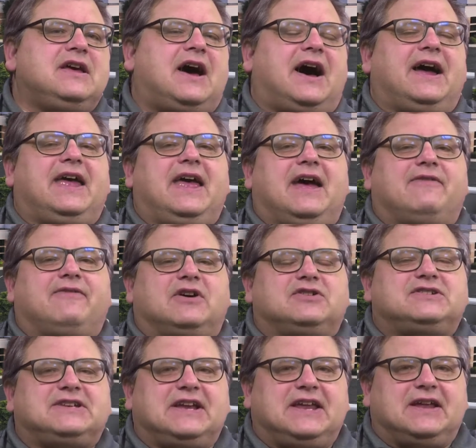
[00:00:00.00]
I have our
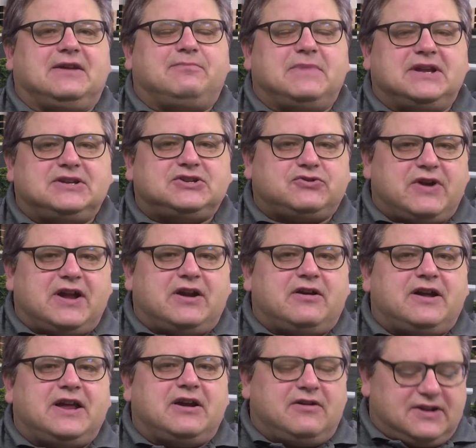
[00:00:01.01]
city
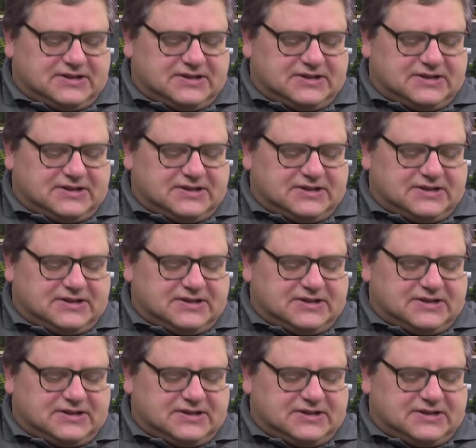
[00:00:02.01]
administrator here